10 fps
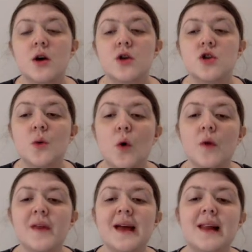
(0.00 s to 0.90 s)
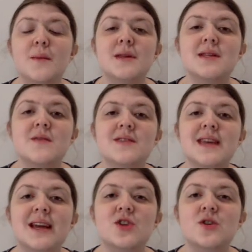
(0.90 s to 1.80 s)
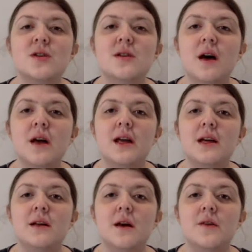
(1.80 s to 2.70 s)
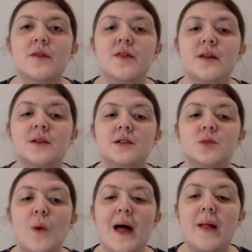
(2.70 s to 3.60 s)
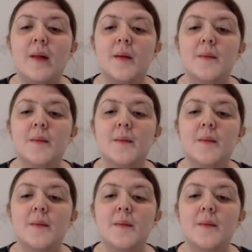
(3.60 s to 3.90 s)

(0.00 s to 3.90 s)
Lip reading: So all the elements of Section 9 are fulfilled as well.